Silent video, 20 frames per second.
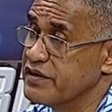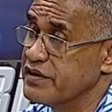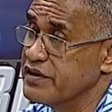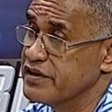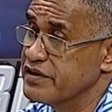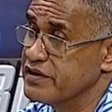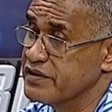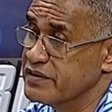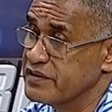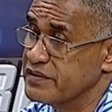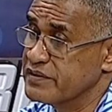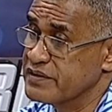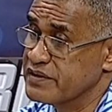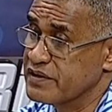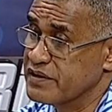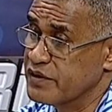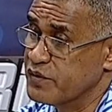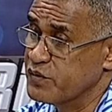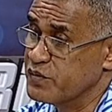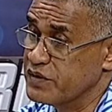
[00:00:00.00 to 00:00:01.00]
and it's
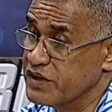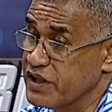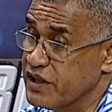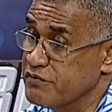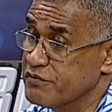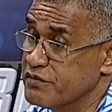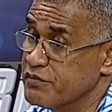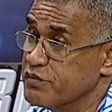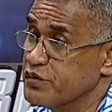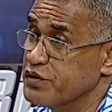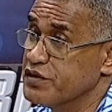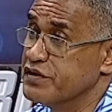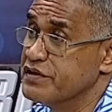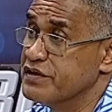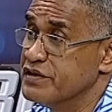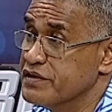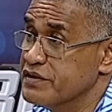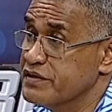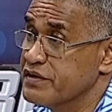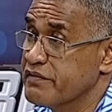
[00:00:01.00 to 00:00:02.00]
around
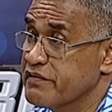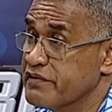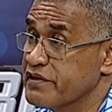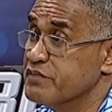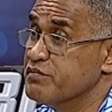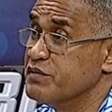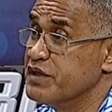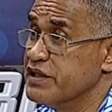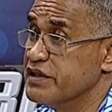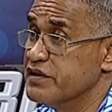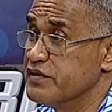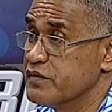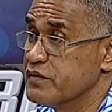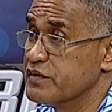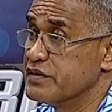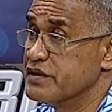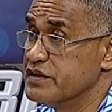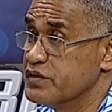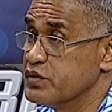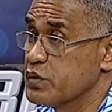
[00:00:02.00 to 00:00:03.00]
11.3
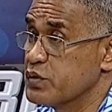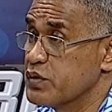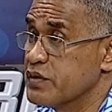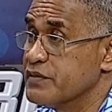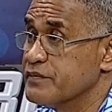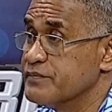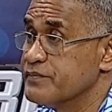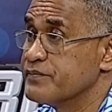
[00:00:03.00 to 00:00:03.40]
million in total.